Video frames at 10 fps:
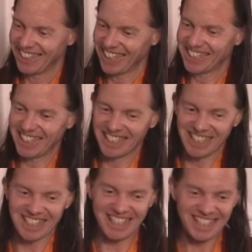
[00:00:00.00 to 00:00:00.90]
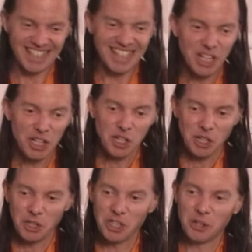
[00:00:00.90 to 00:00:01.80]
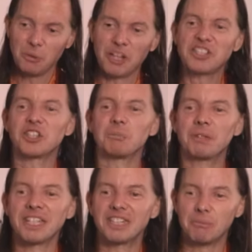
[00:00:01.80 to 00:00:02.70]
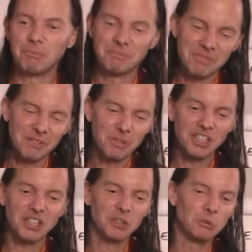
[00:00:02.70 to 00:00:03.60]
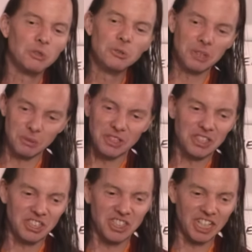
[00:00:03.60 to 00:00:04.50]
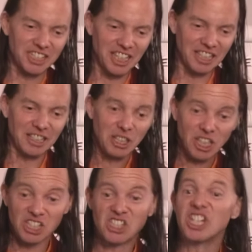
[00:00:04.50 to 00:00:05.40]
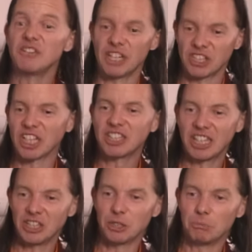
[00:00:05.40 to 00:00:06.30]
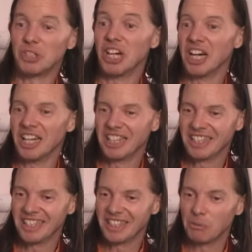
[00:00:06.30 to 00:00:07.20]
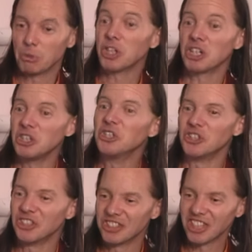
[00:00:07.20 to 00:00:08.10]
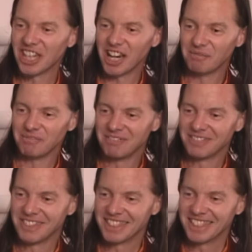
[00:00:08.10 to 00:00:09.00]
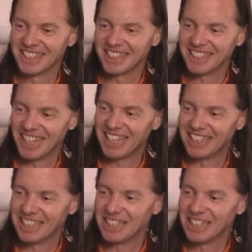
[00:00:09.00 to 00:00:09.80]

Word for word: I'll say it again. You know, where's a good place to, where's a good womb in which to gestate, conceive and gestate your Buddha? Buddha, you to come. Online. Right?